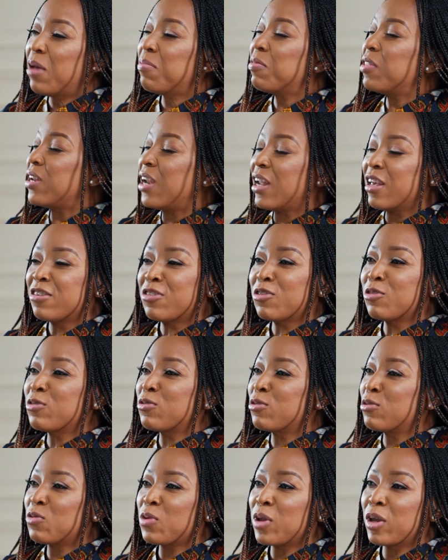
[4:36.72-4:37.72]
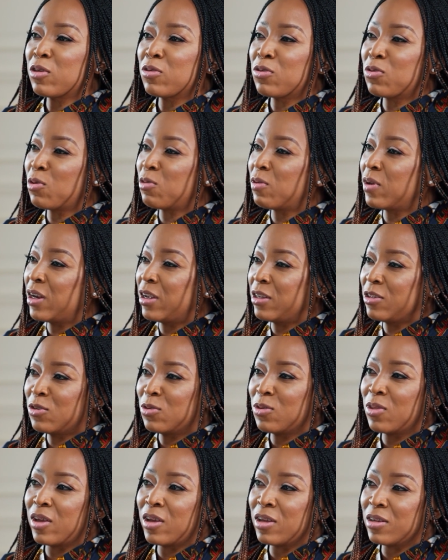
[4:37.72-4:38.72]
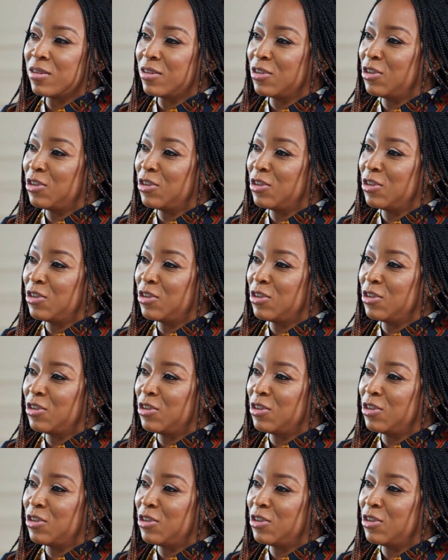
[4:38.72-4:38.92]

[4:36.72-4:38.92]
I'm the last also, so I can so relate to that.